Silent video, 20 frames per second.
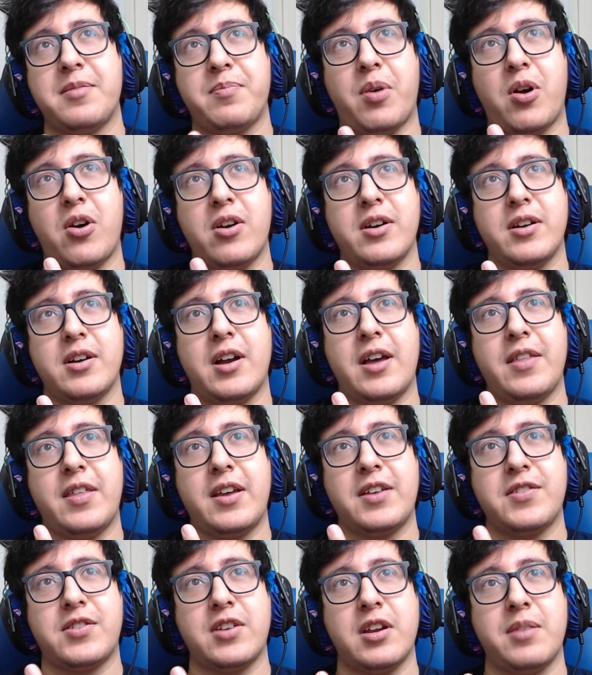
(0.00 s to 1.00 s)
part, I
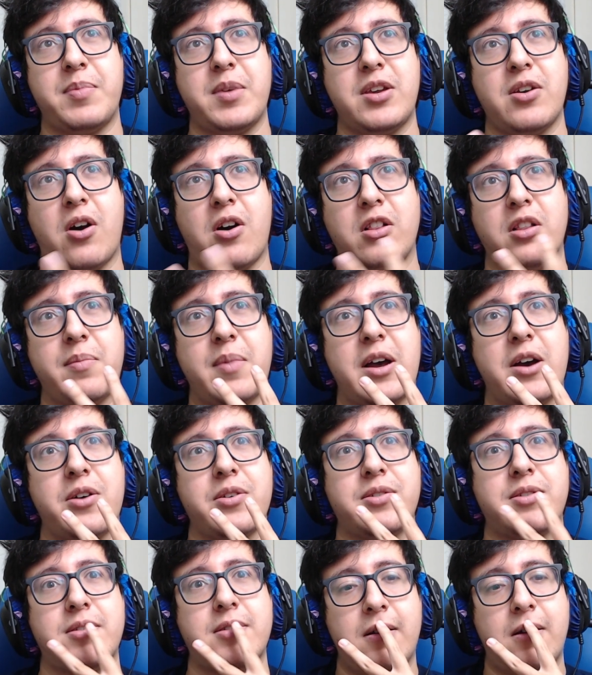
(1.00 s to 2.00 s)
think it's going to be all
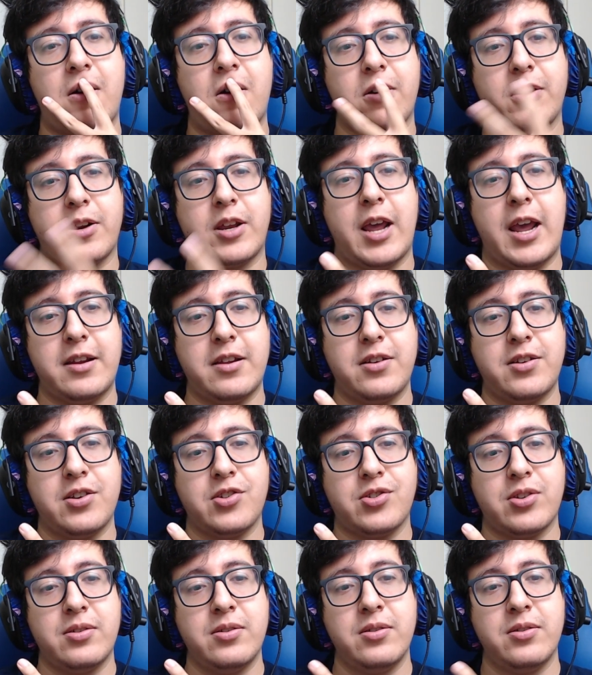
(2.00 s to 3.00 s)
about Arcade
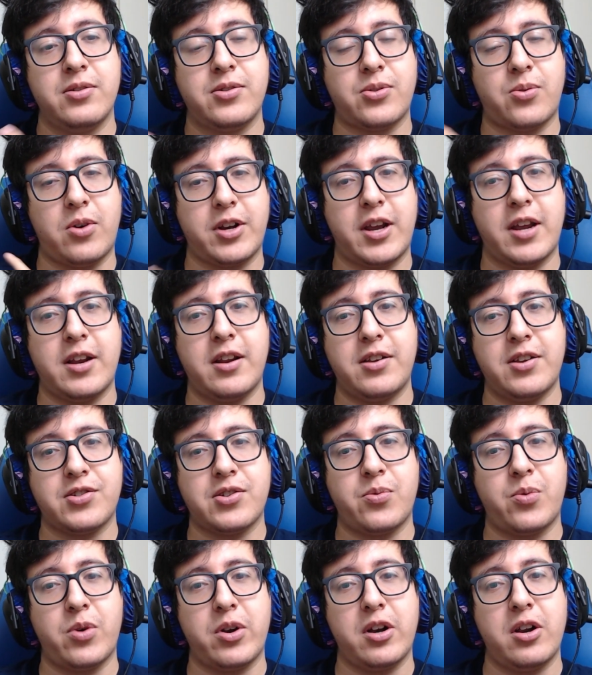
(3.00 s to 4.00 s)
Edition. So Arcade
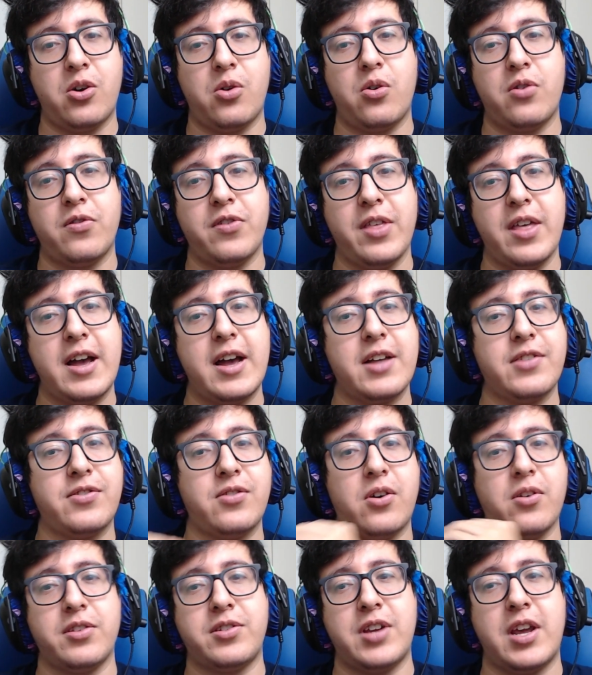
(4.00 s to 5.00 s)
Edition, we're going to go over that,
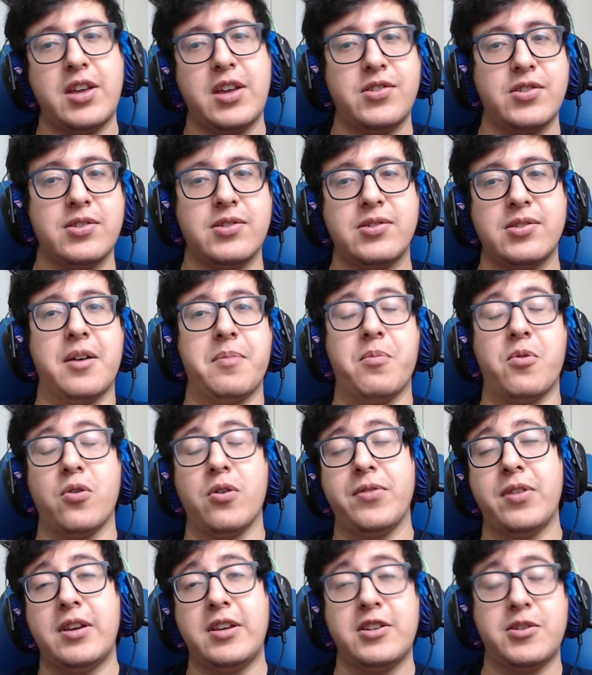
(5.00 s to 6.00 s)
all the changes, more
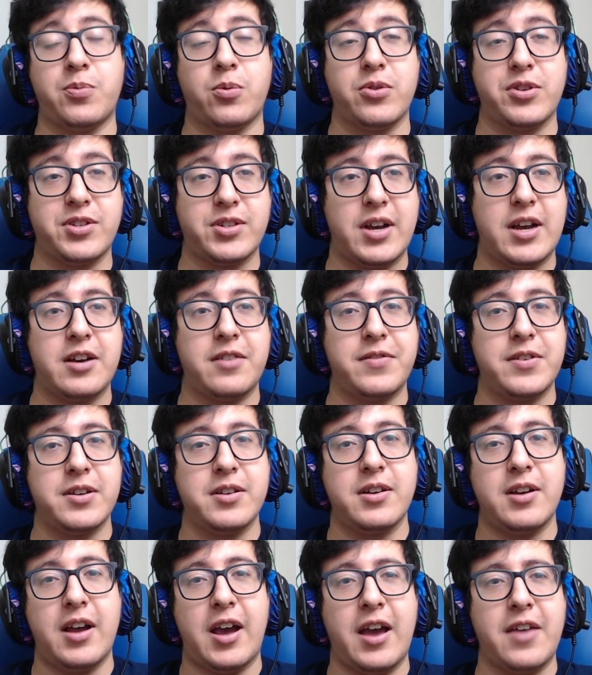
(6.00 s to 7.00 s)
of the esports side of
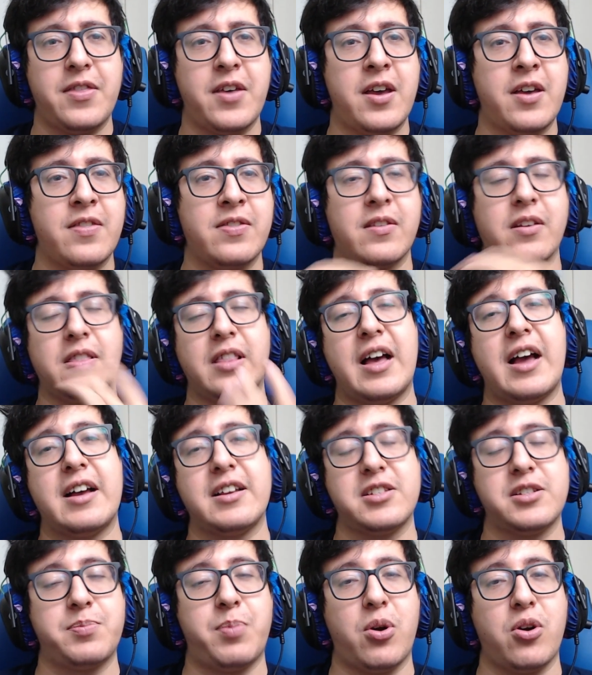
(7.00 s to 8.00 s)
it. And then the
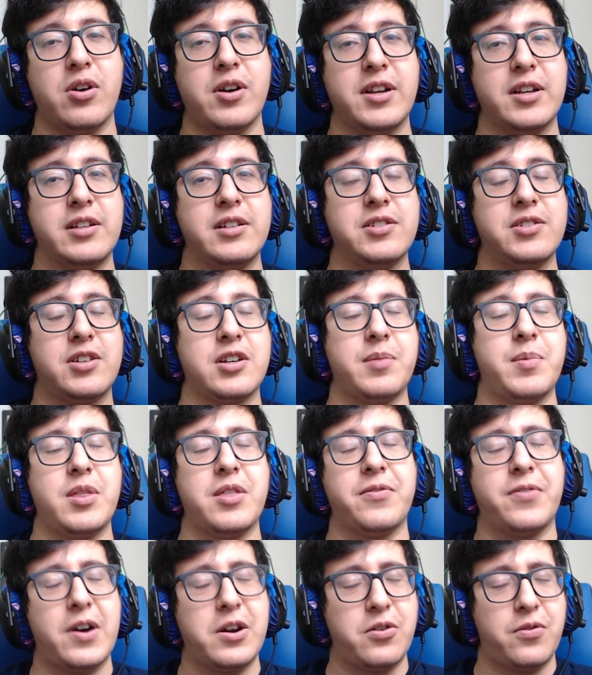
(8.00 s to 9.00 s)
last part is going to be
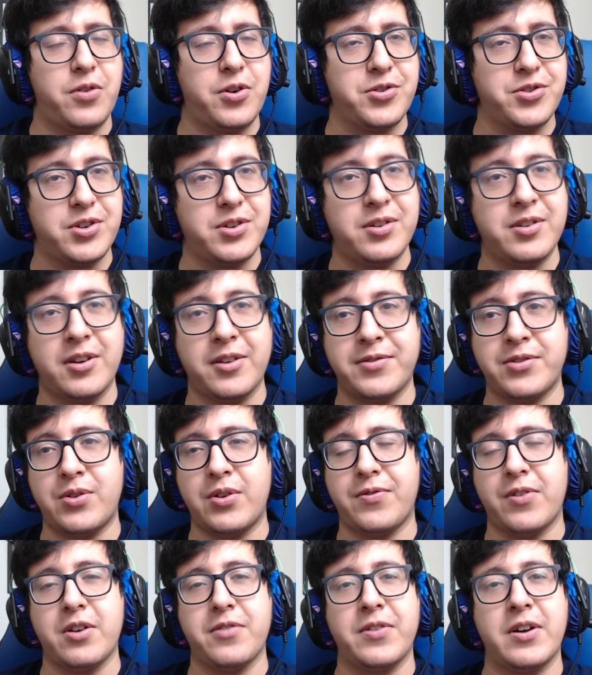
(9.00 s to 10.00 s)
the final version of
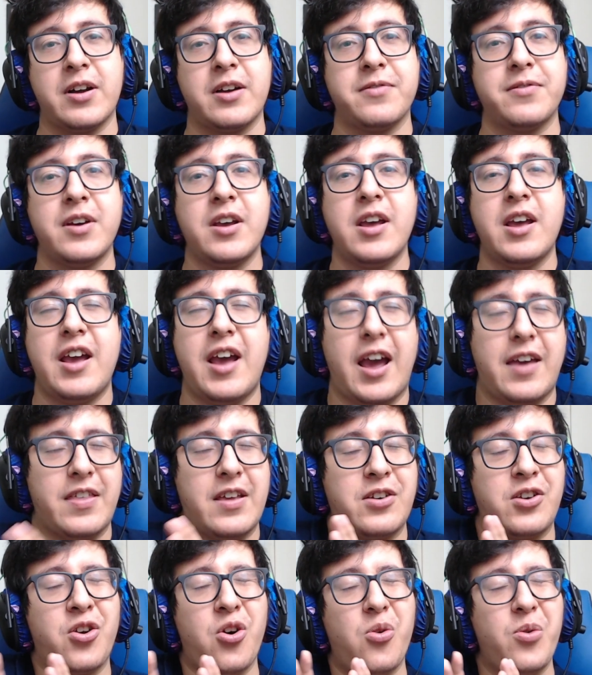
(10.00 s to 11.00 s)
Street Fighter 5, and
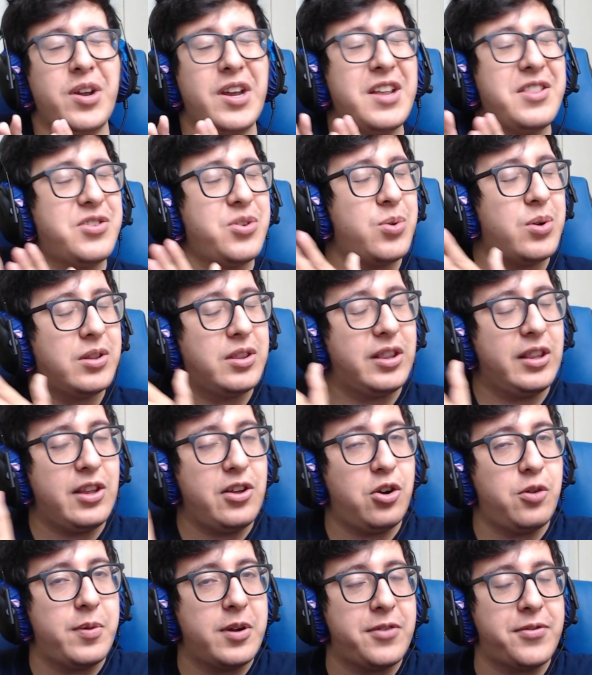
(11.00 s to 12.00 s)
then going into a
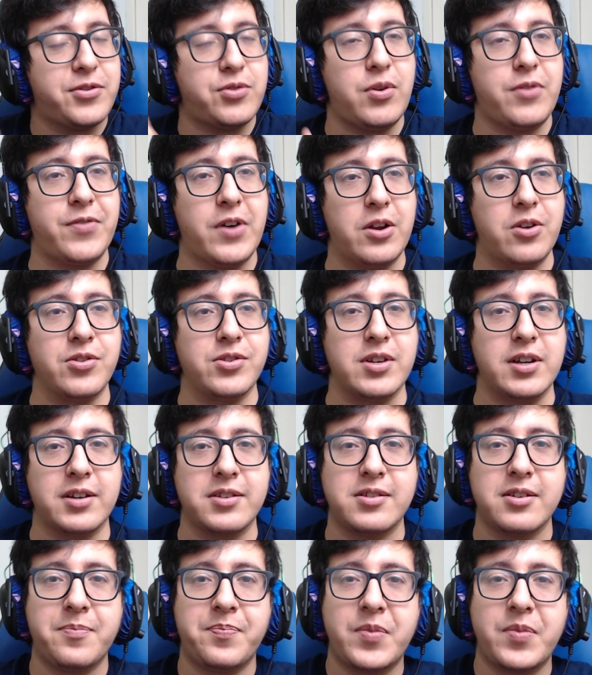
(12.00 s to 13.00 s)
little bit of Street Fighter
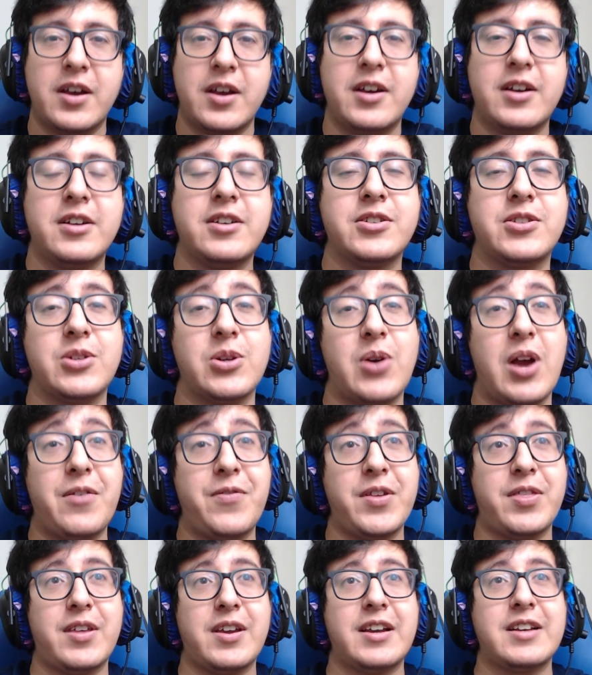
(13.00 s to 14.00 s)
6. So
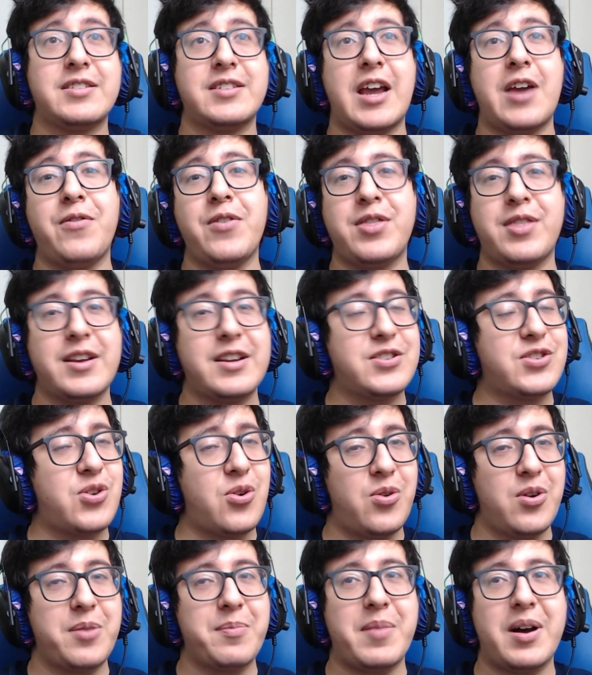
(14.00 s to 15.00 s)
everything is
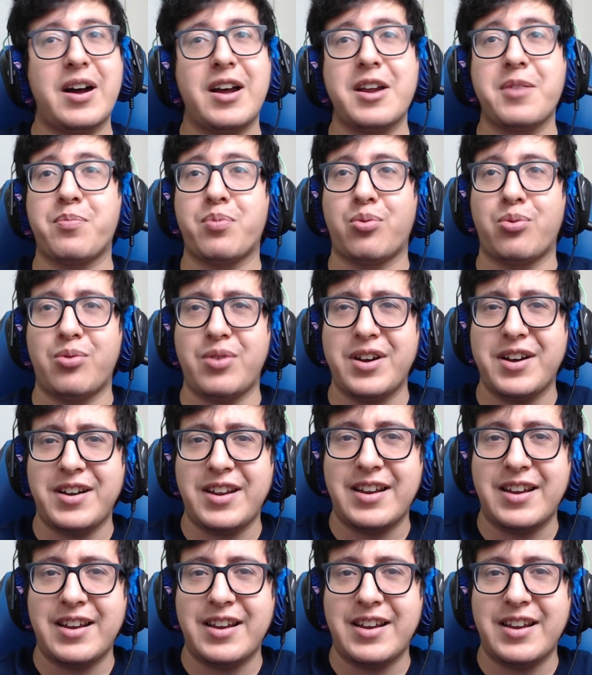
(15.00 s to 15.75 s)
going by pretty